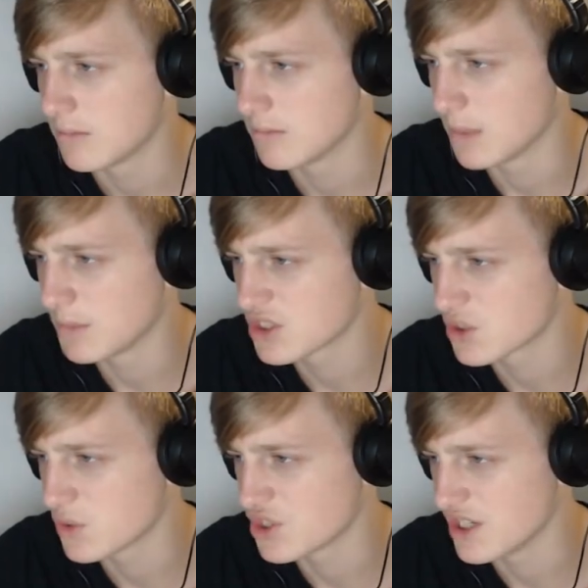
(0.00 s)
Mama
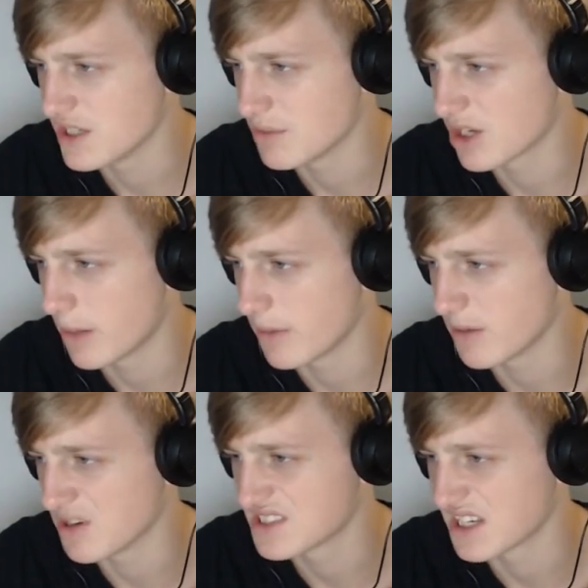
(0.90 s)
Squishy is becoming
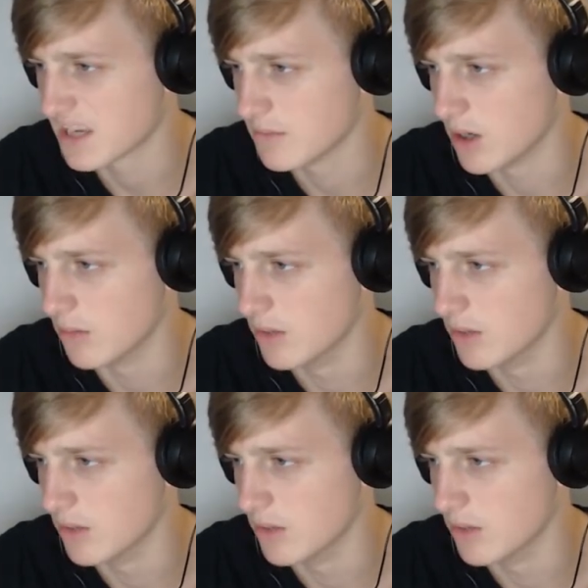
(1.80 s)
my second mum.